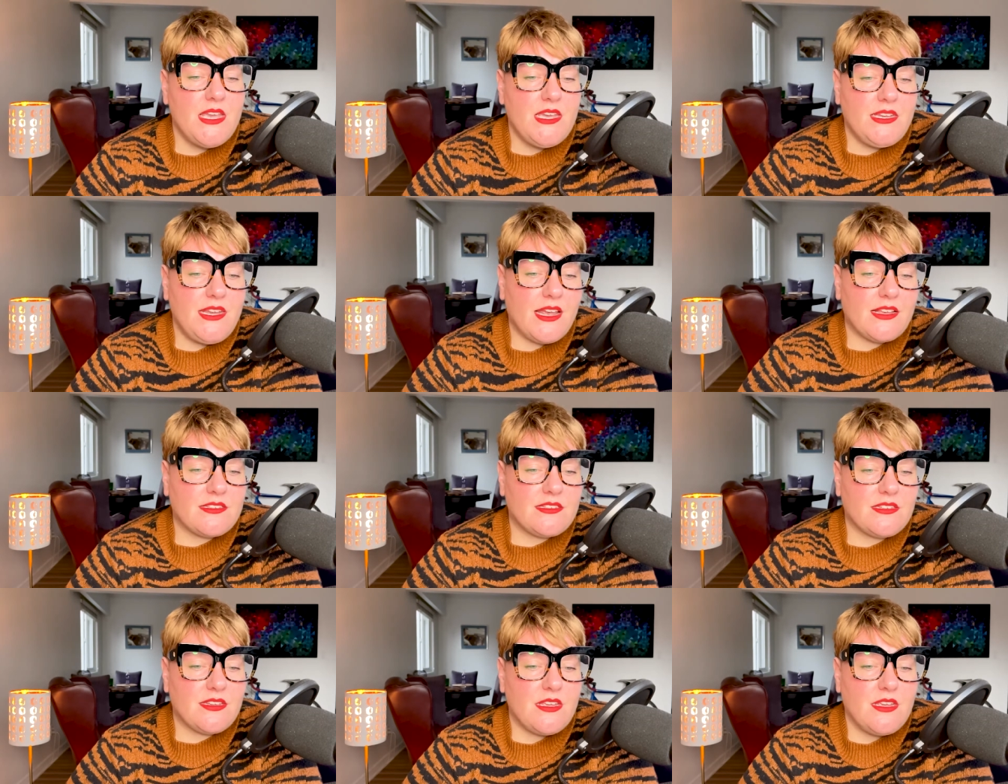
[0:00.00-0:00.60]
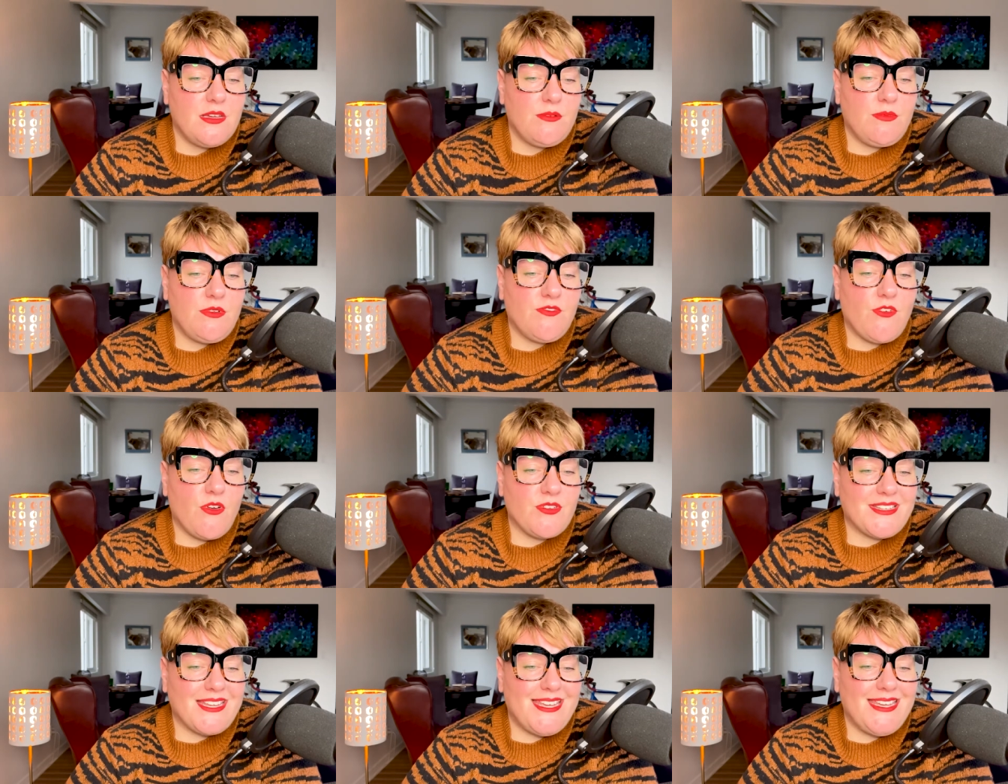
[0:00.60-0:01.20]
Next, we've
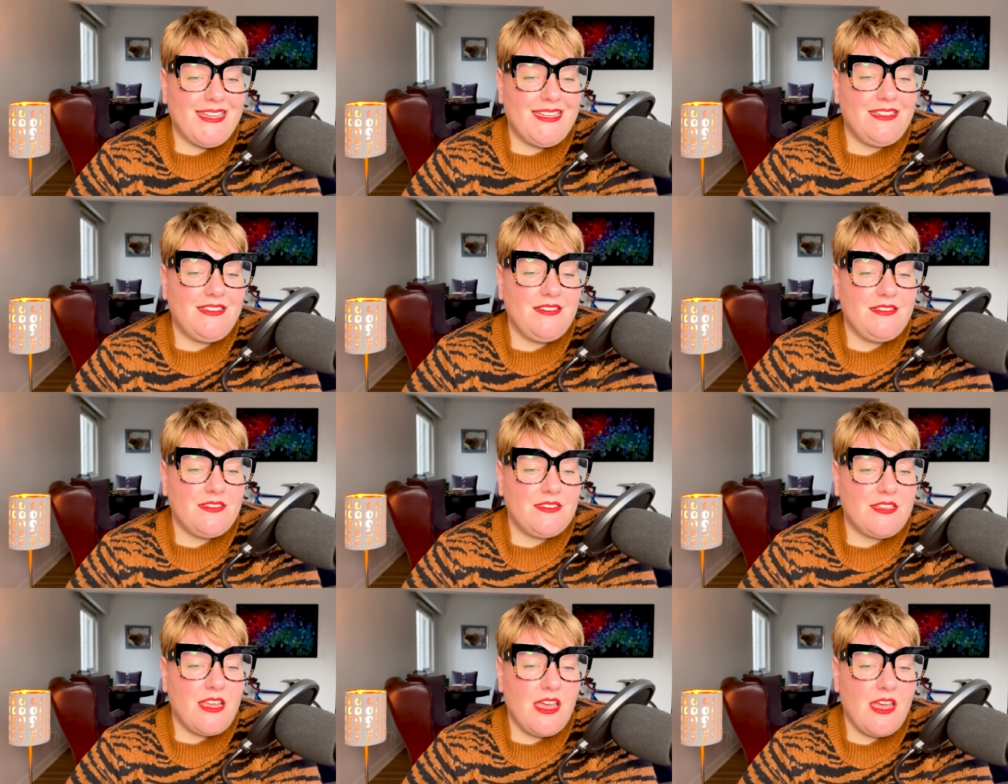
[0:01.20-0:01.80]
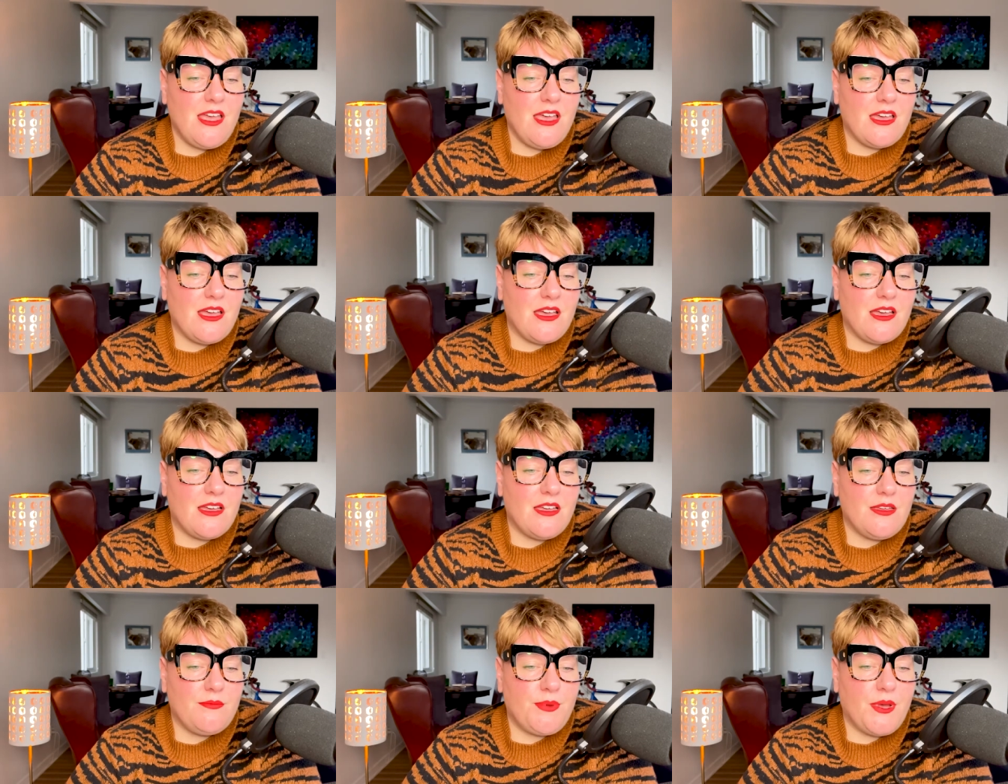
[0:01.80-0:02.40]
got
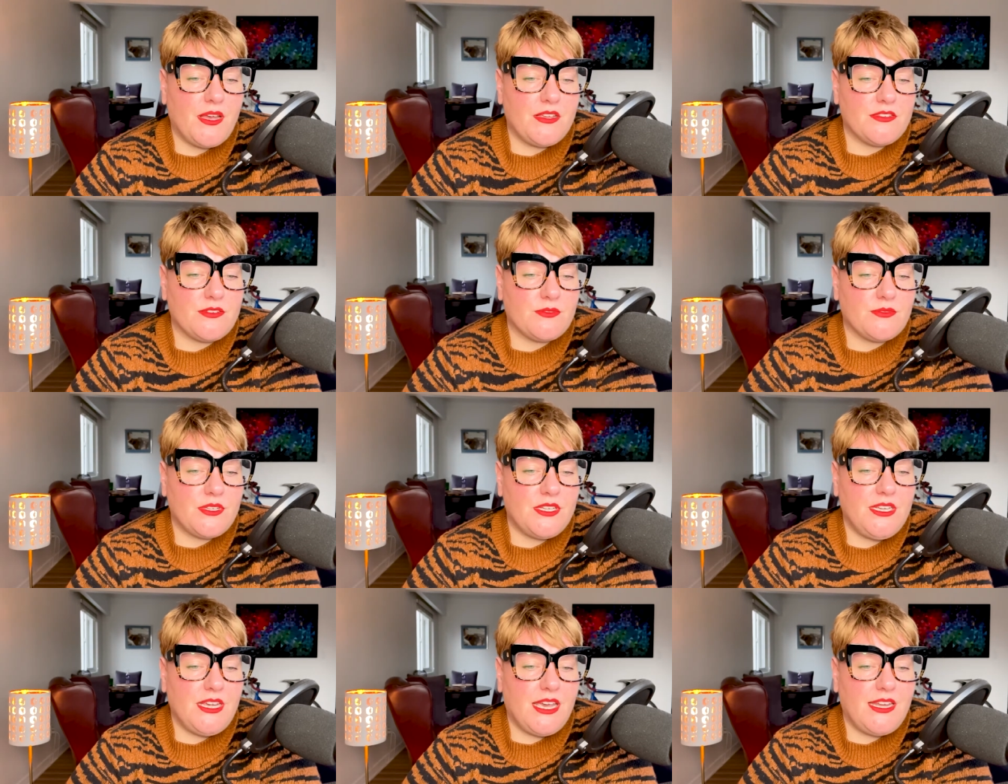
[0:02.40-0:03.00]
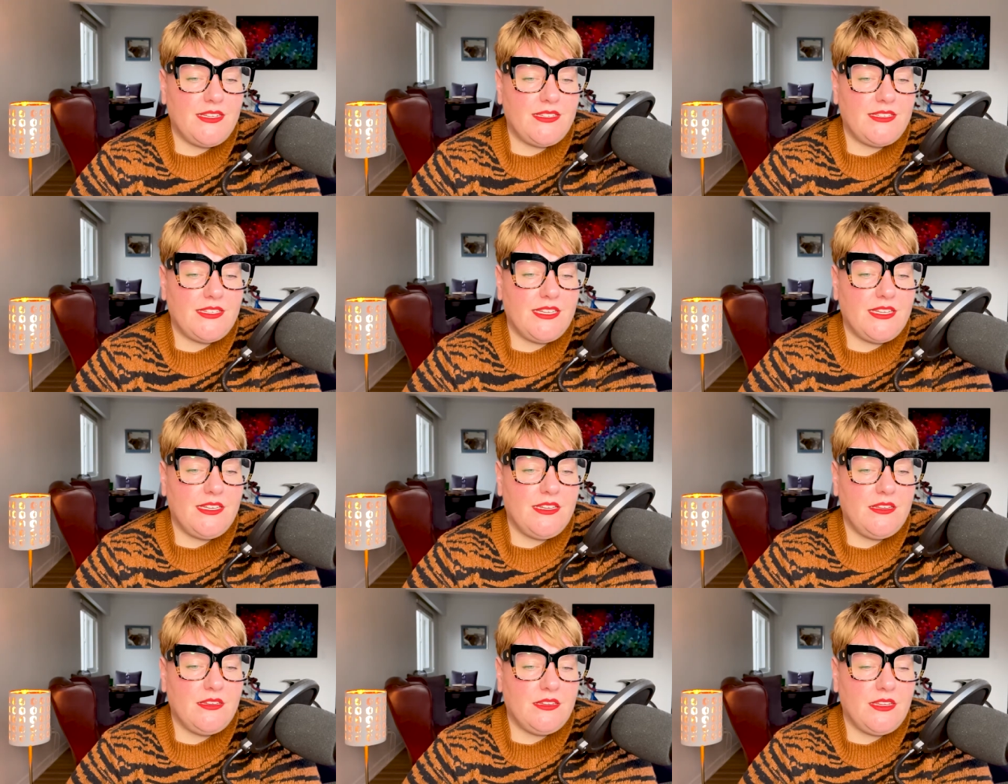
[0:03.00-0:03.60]
interpersonal, E N
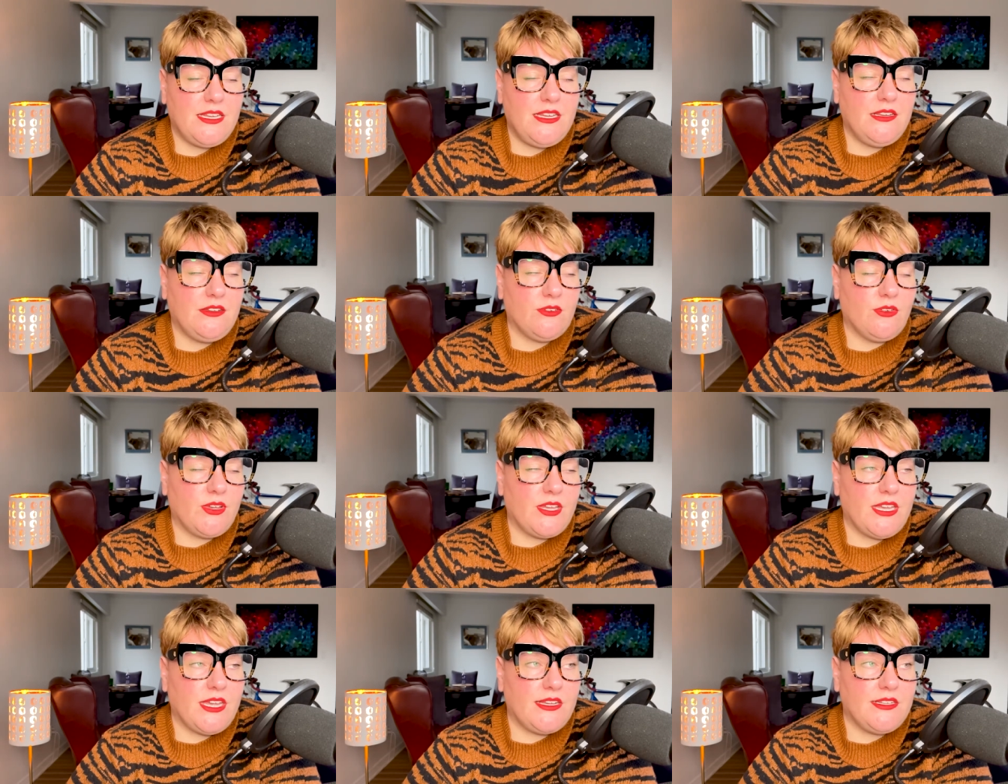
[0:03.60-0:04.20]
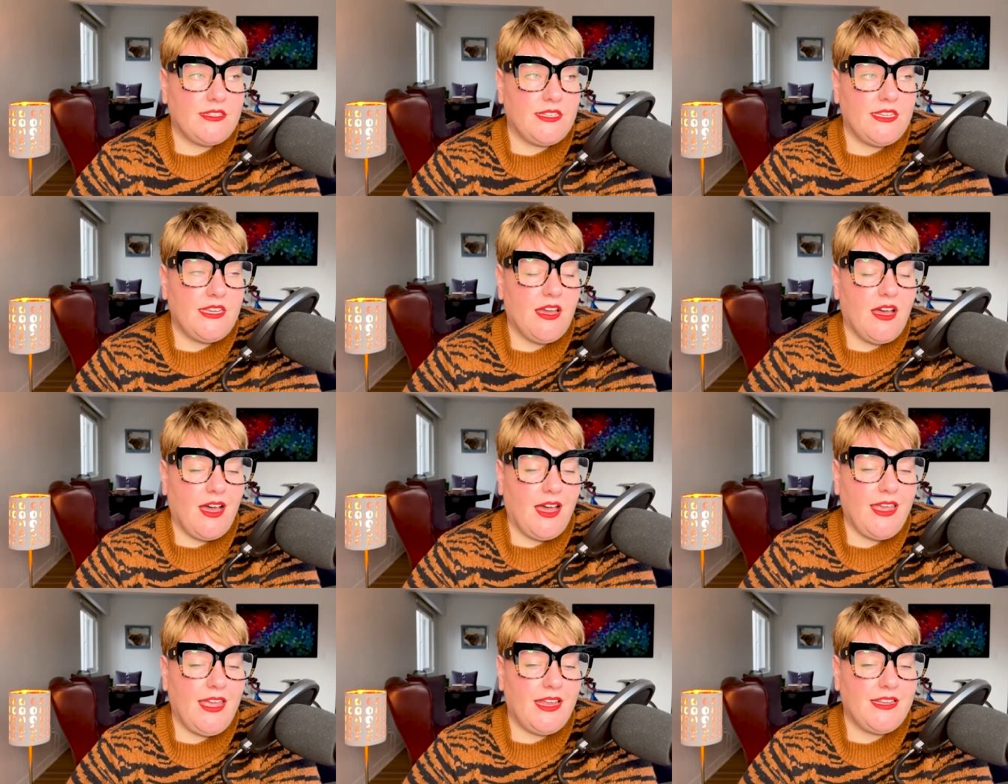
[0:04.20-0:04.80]
T E, not E N T,
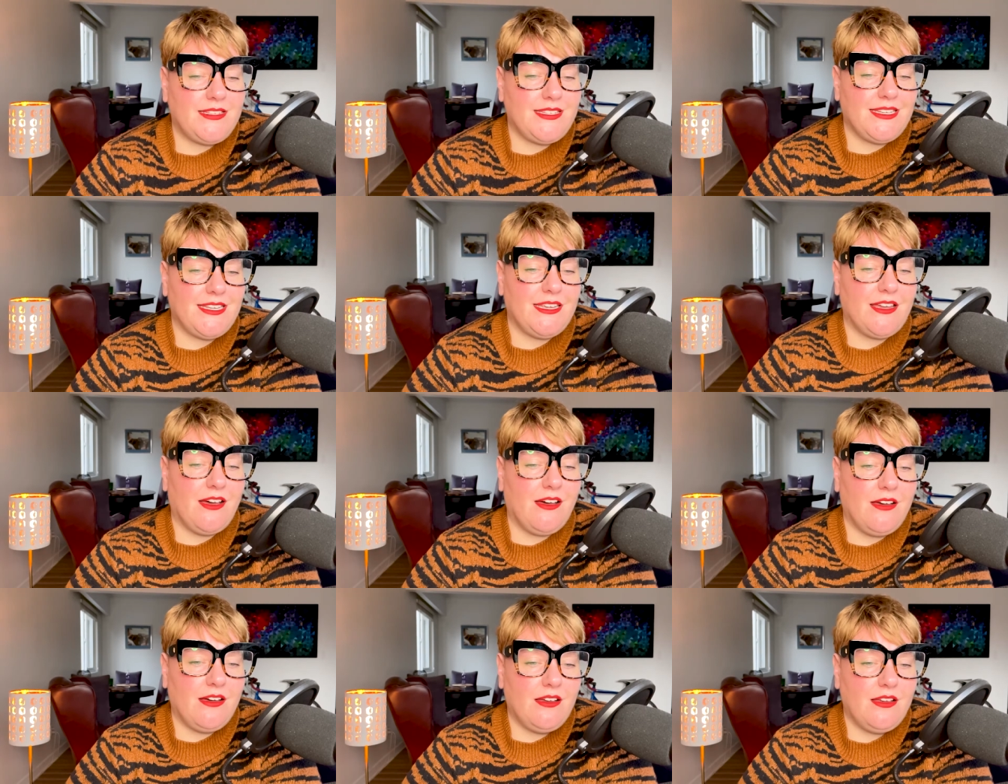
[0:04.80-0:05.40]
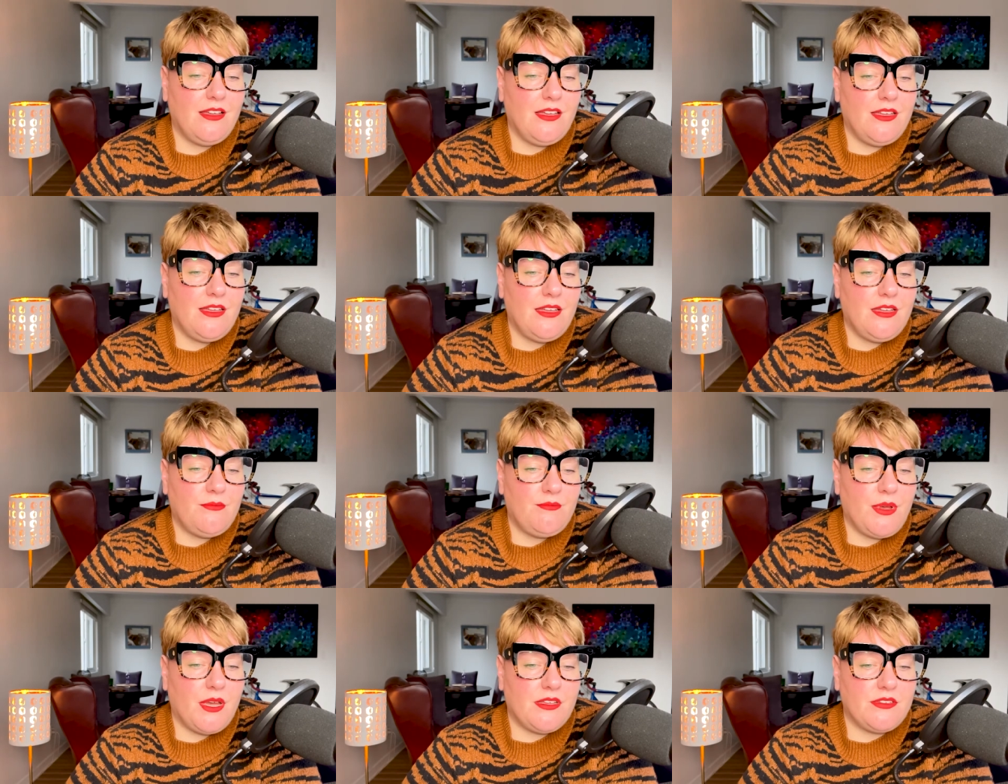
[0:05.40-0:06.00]
I N T E R,
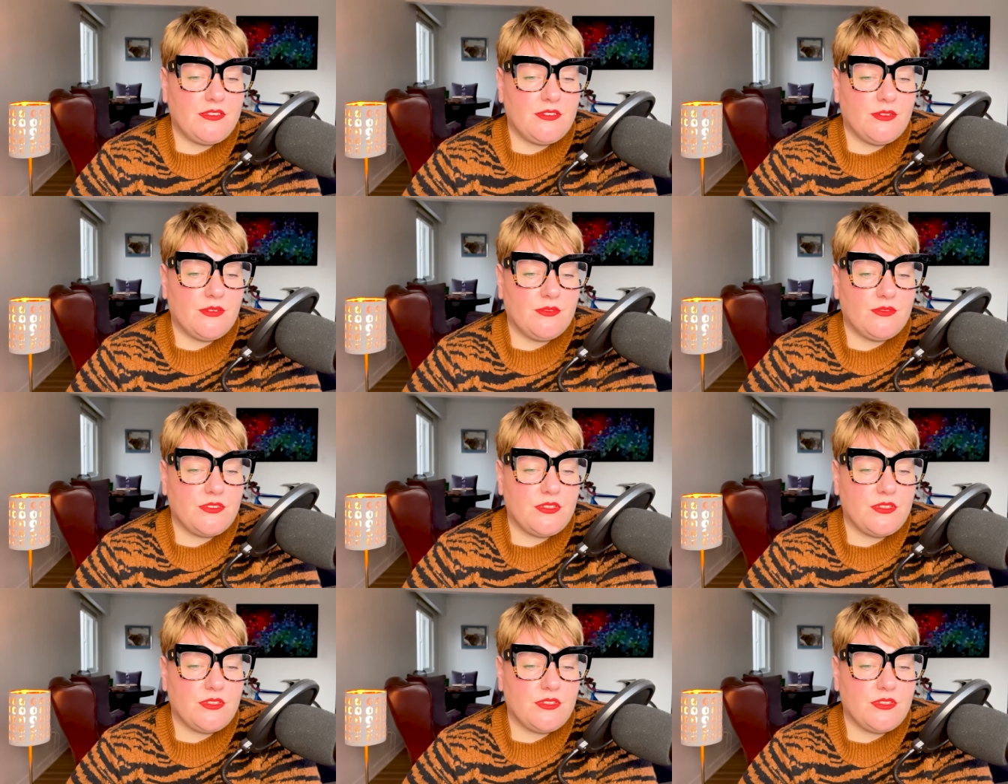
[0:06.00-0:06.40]
personal.